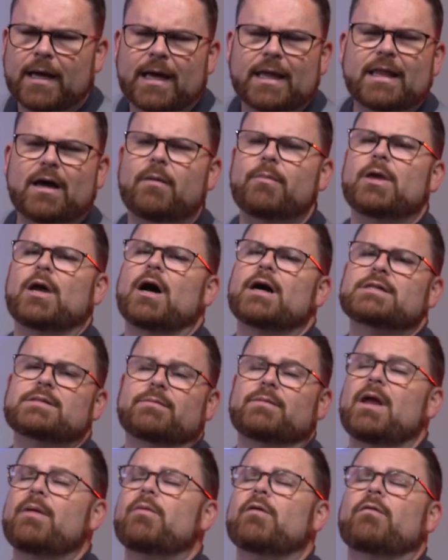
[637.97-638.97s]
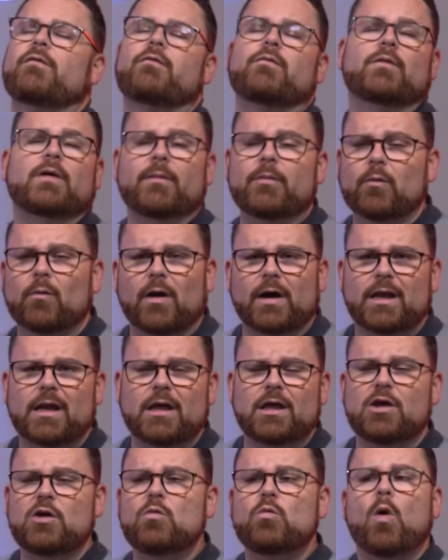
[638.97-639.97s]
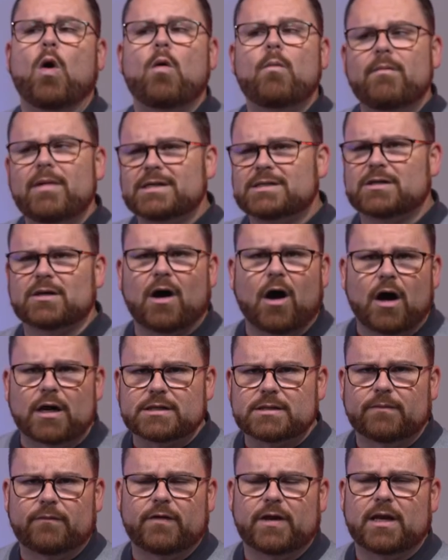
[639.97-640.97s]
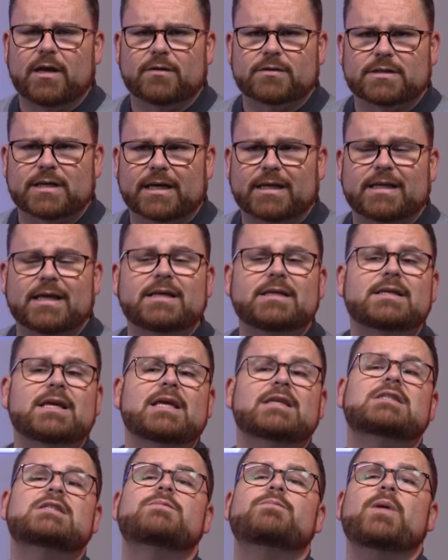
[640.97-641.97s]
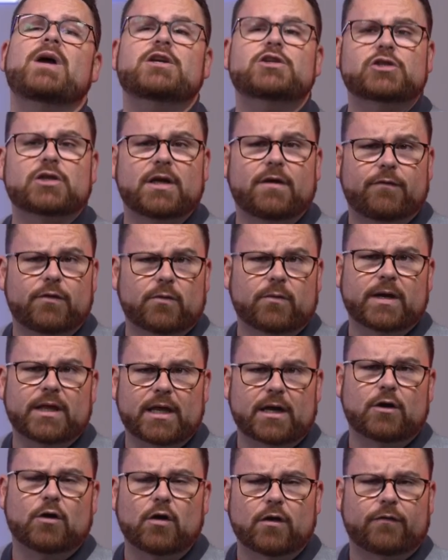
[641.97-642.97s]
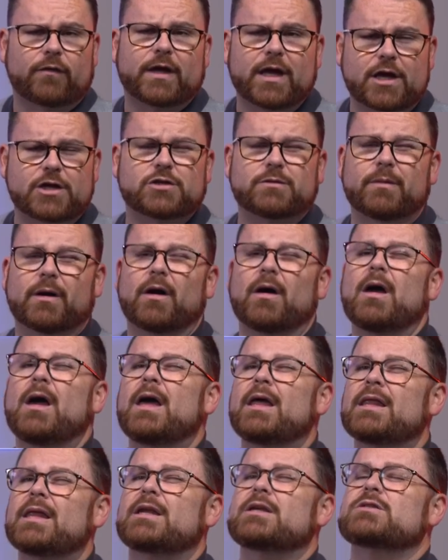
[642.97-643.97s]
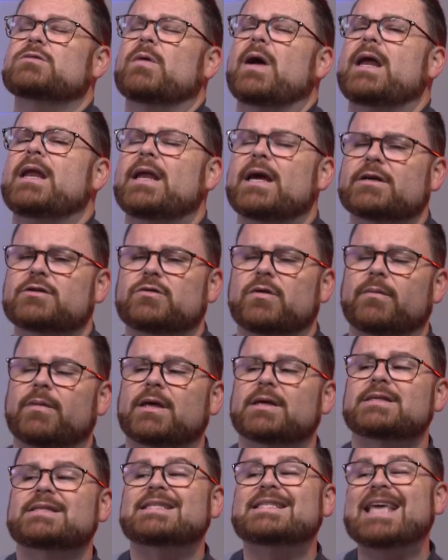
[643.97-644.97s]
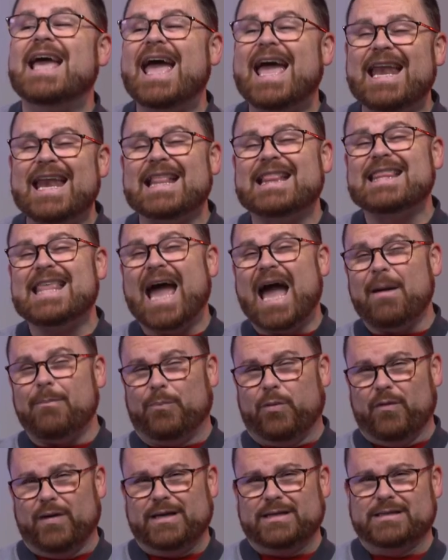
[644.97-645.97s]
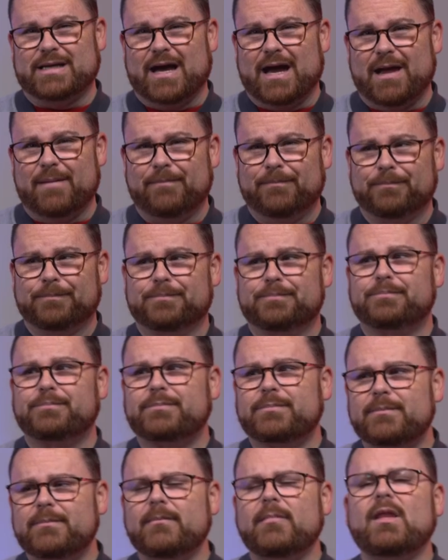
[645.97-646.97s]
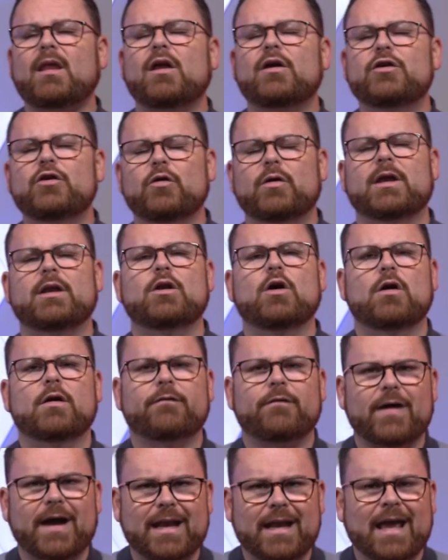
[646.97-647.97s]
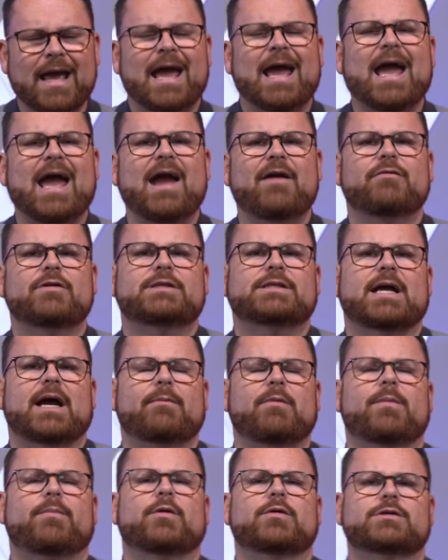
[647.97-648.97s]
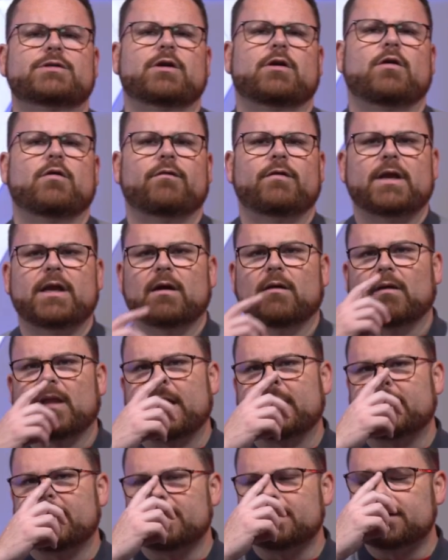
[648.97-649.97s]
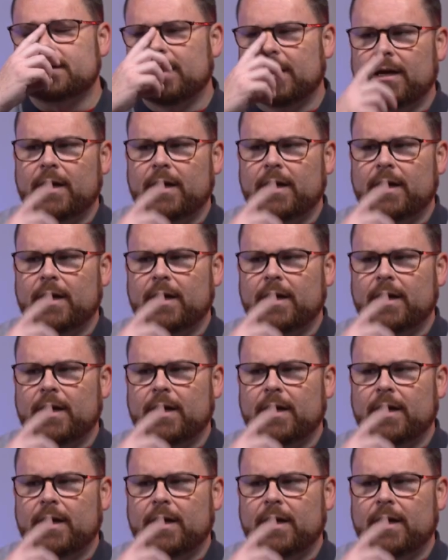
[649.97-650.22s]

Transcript: that would be awesome. Number, number one, you won't miss awesome videos like this, especially if you ring that notification bell that is right next to it, because then at that point in time, you'll get notified every time we post a new video like this.